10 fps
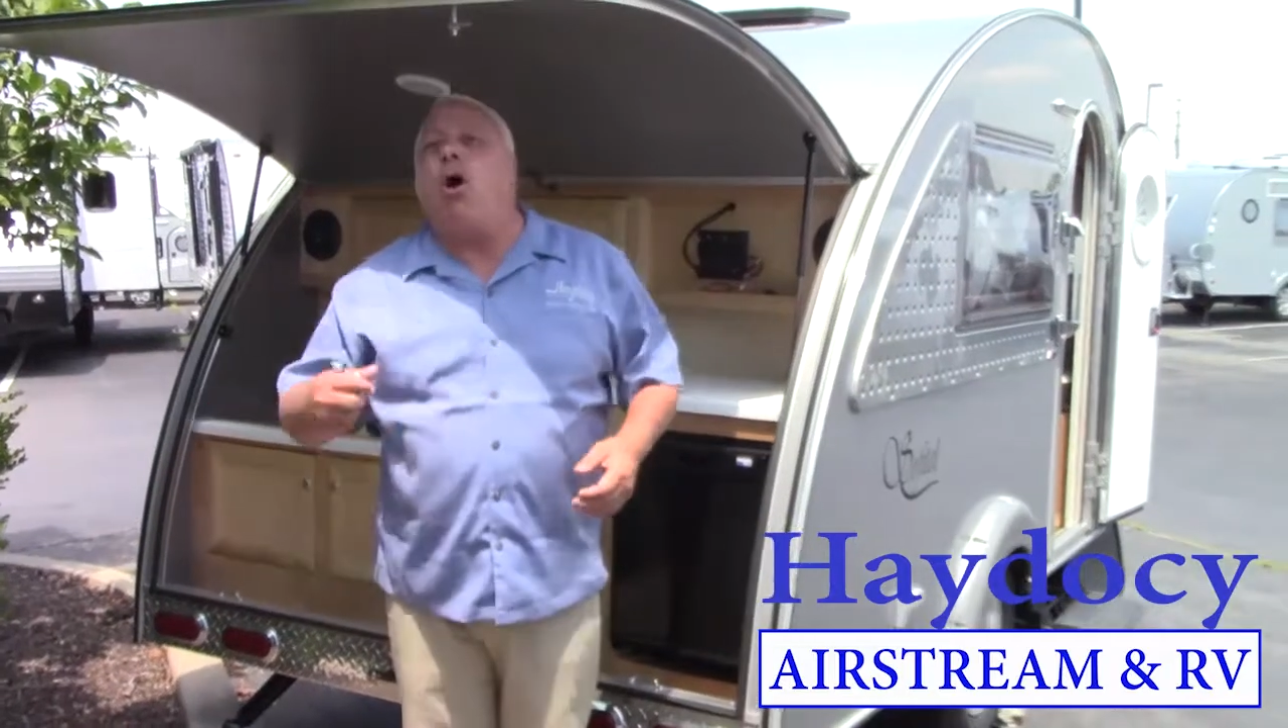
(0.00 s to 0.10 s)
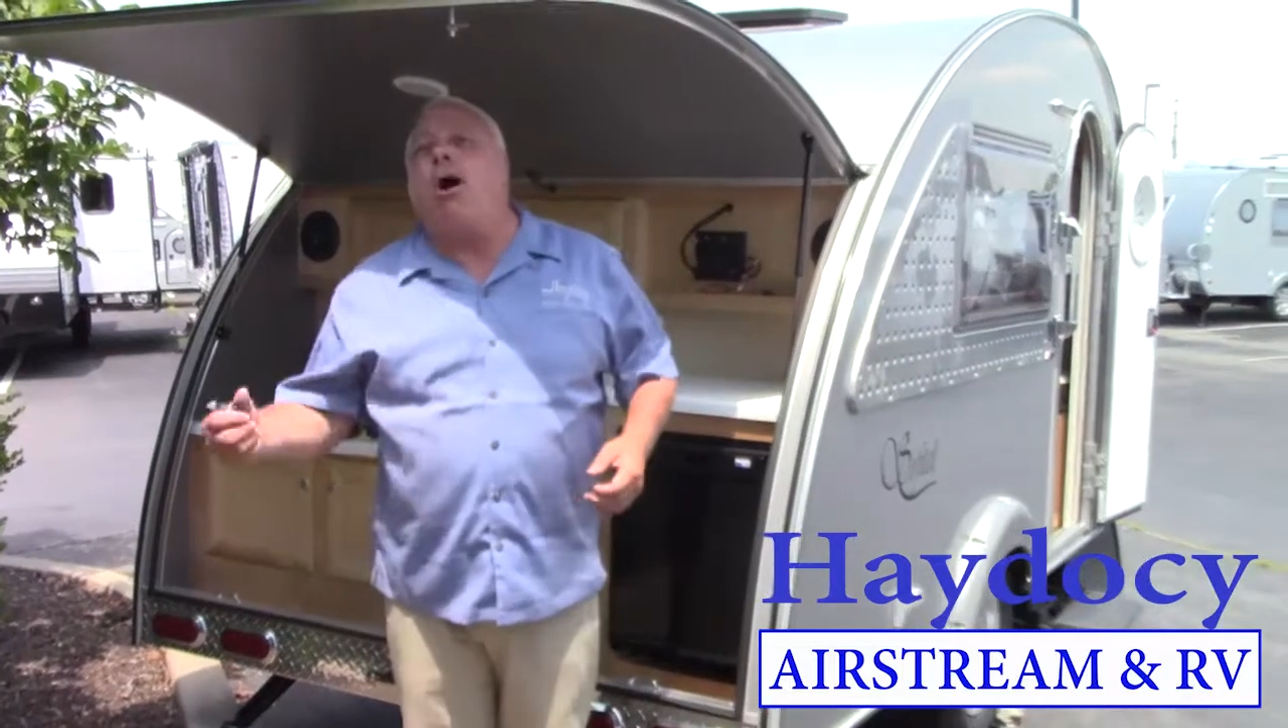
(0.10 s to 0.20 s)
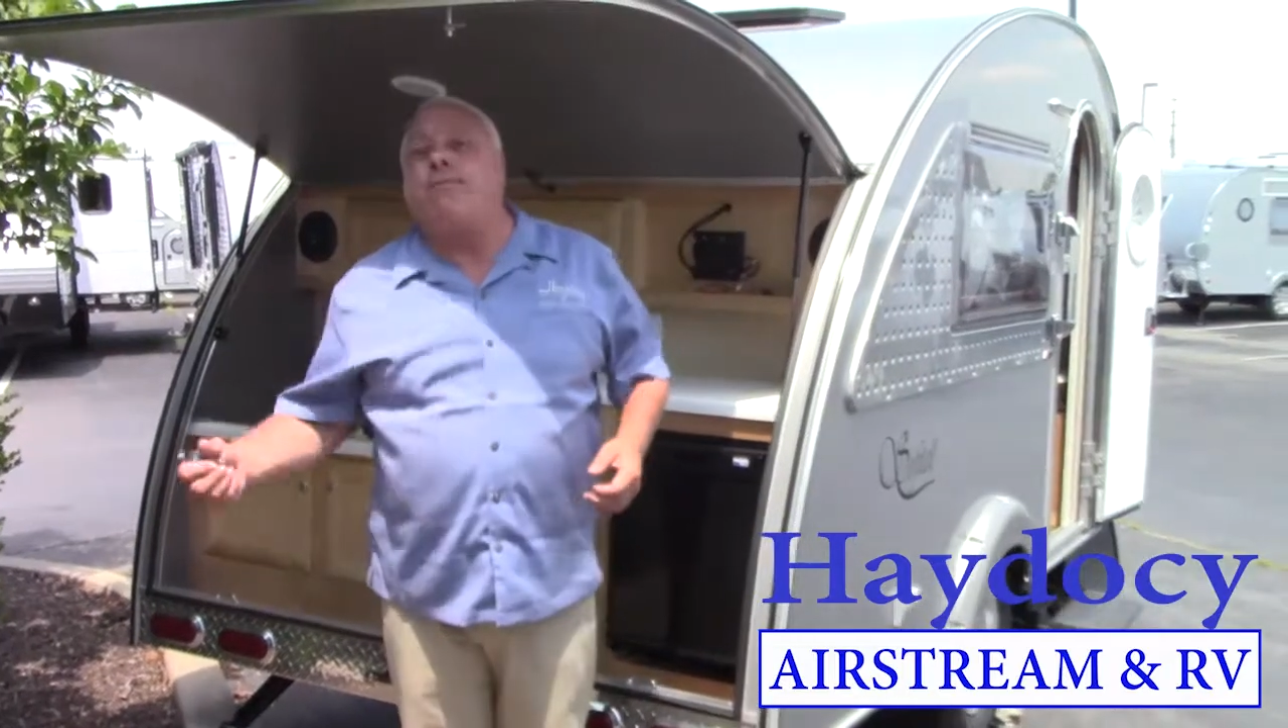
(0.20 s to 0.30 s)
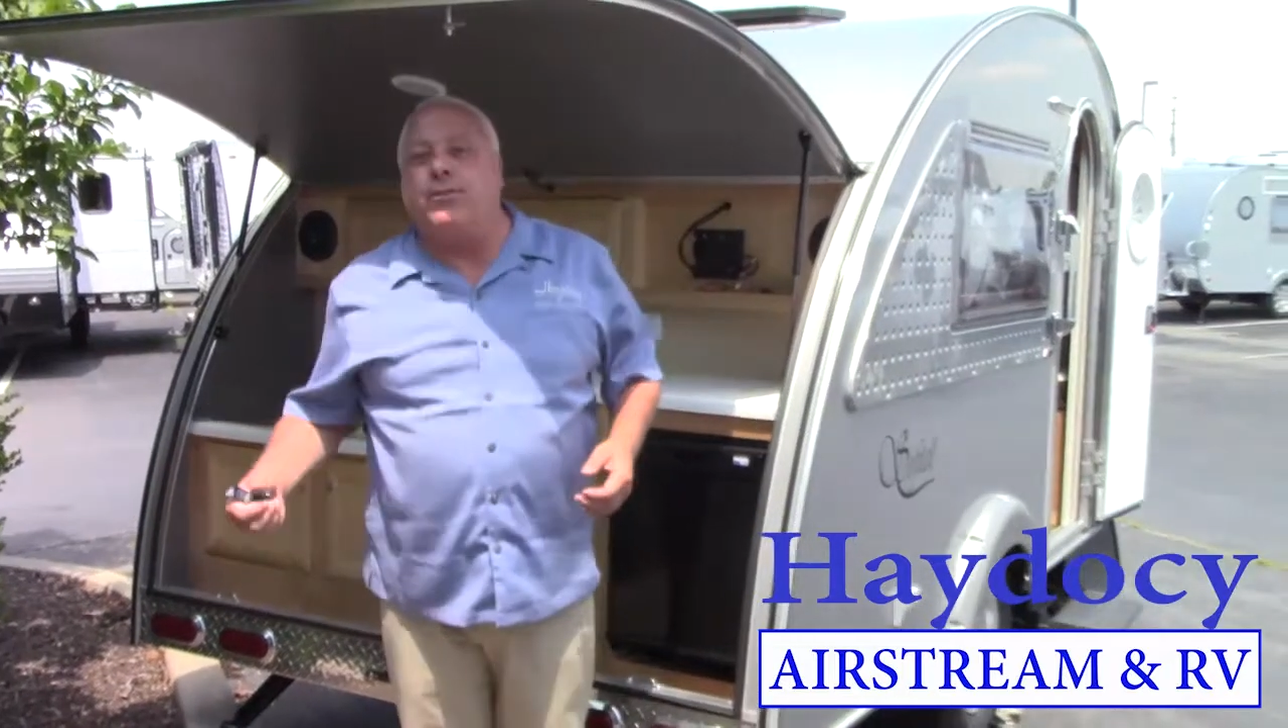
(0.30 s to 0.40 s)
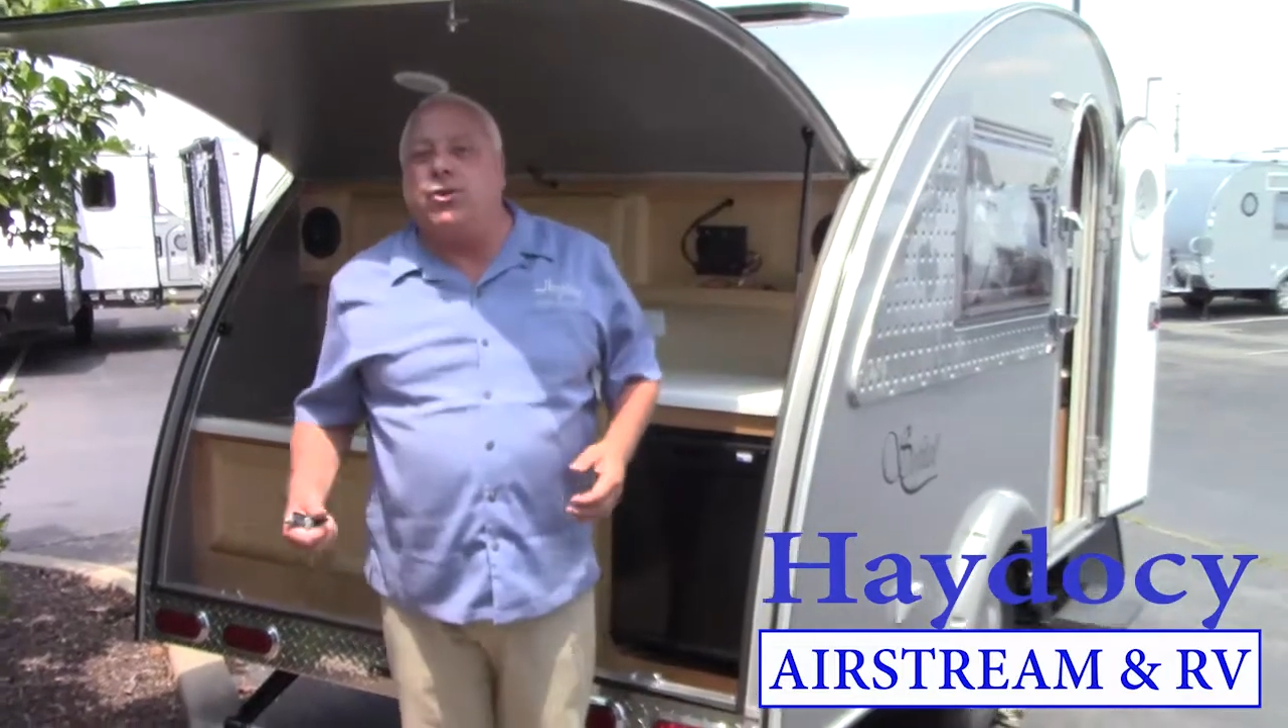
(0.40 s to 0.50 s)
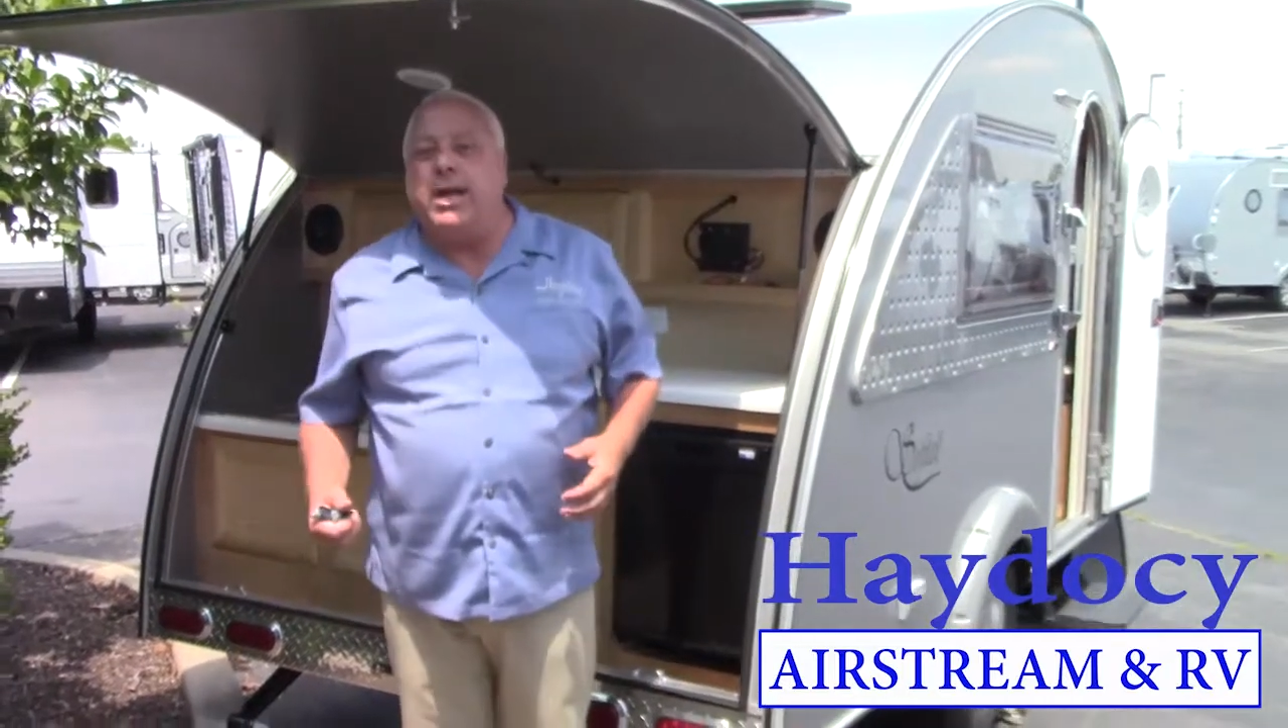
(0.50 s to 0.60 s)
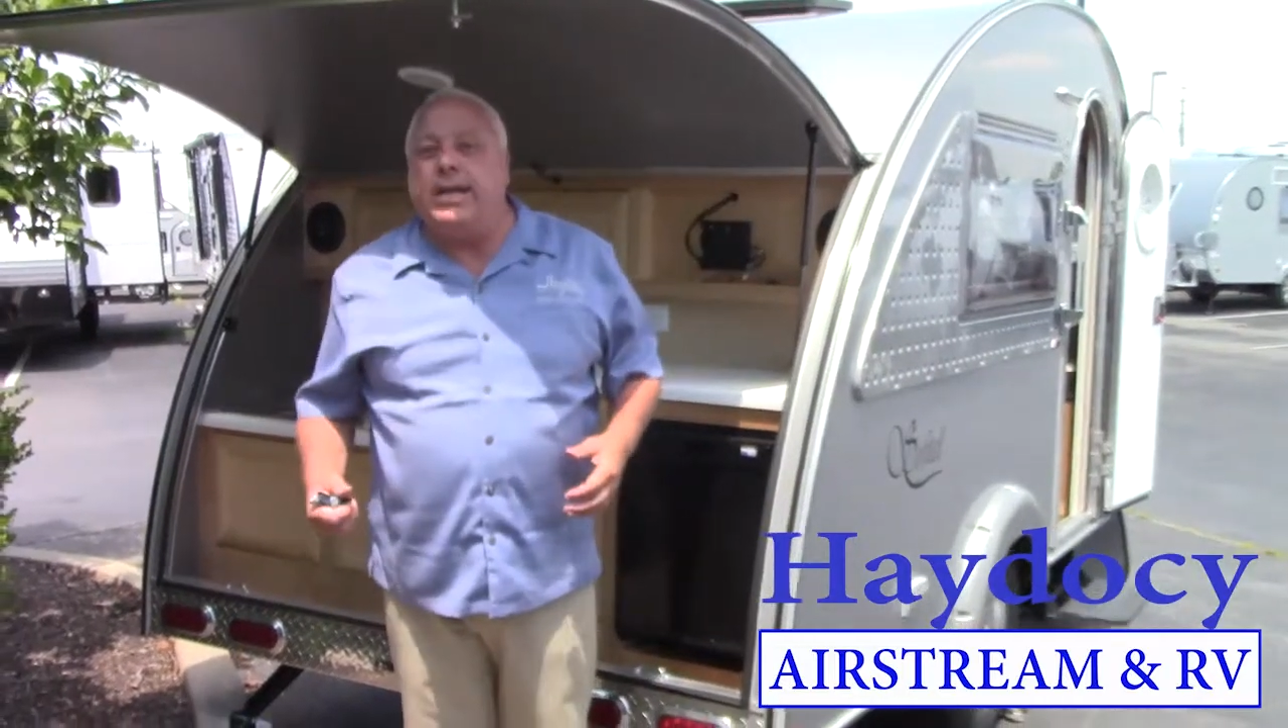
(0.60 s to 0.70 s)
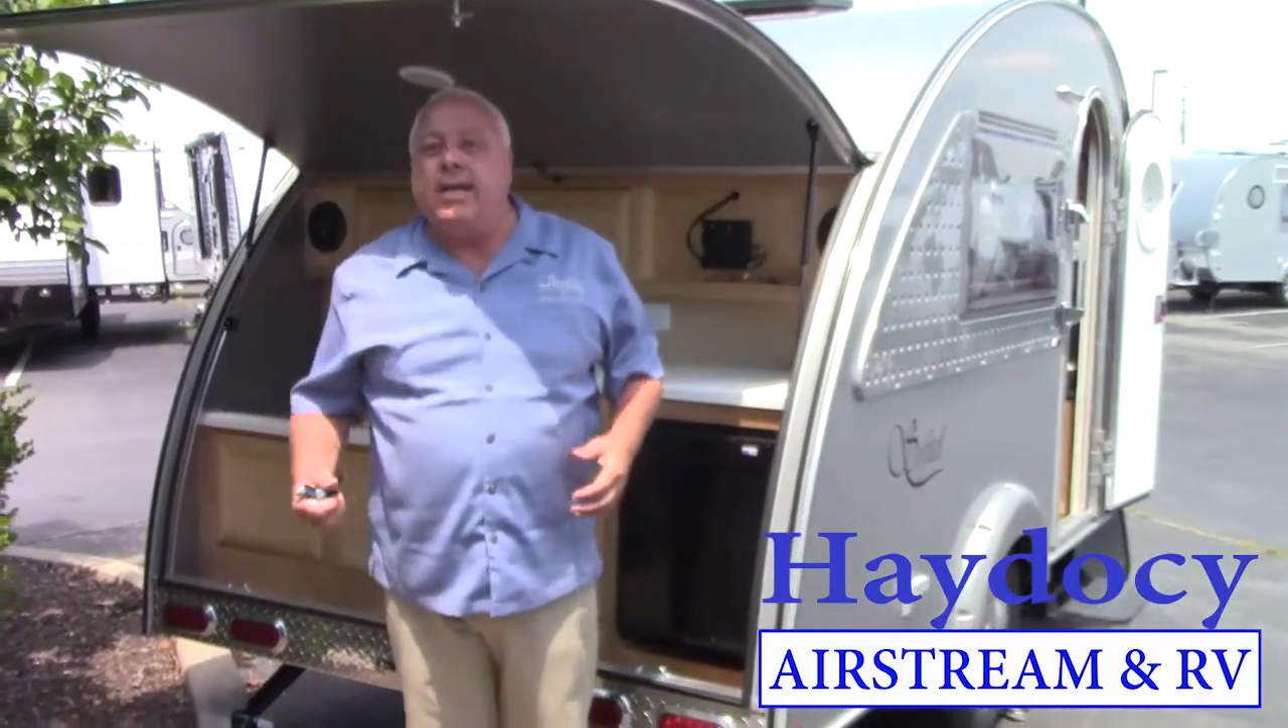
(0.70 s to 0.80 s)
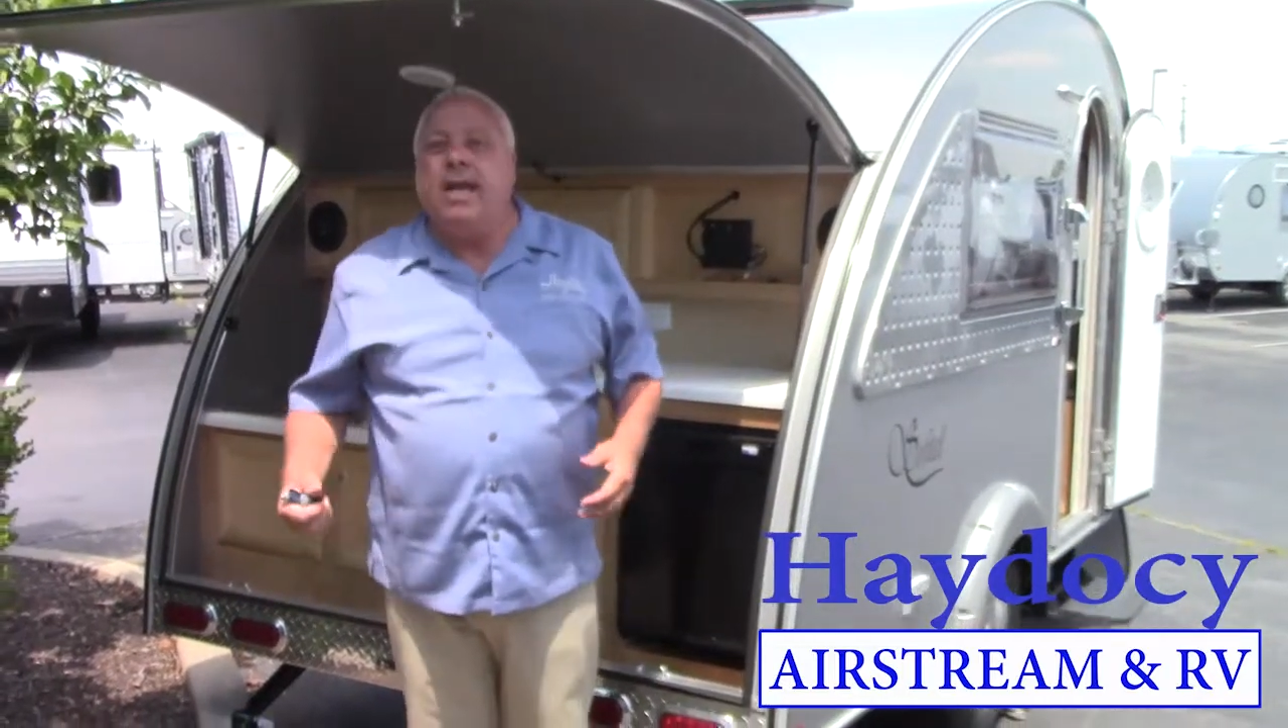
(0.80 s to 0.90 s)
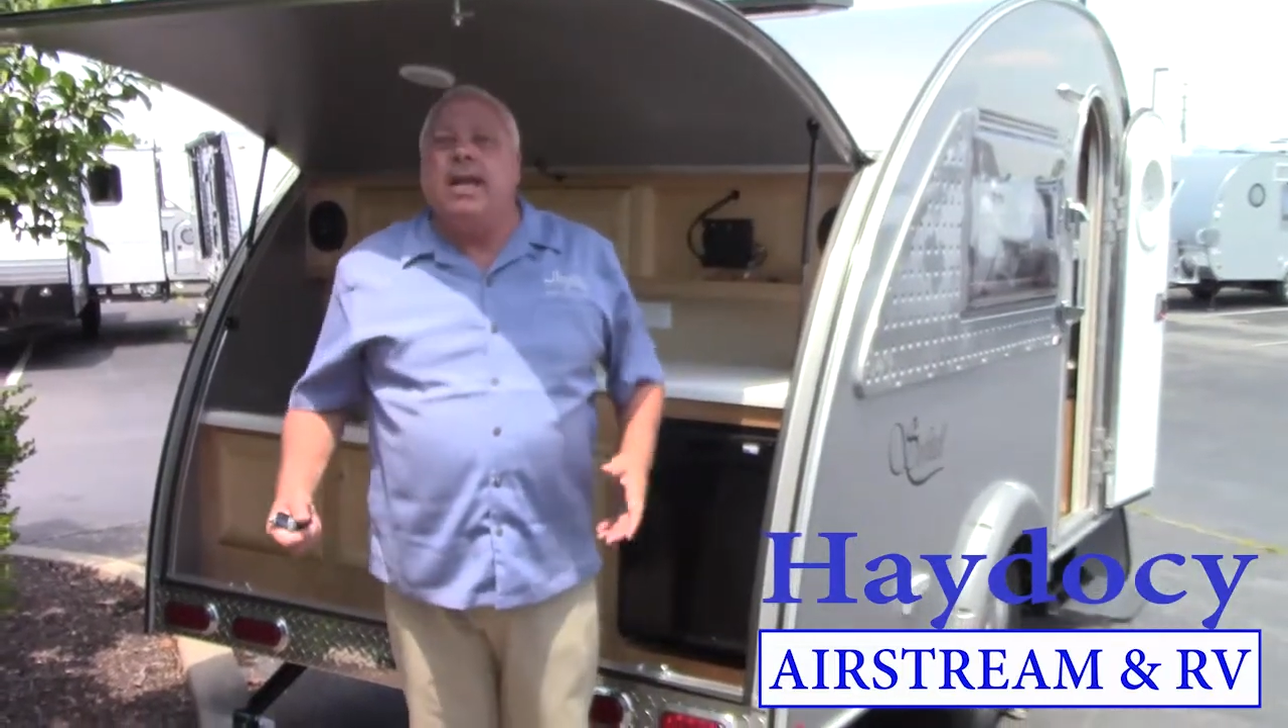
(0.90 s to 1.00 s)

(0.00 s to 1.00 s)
off grid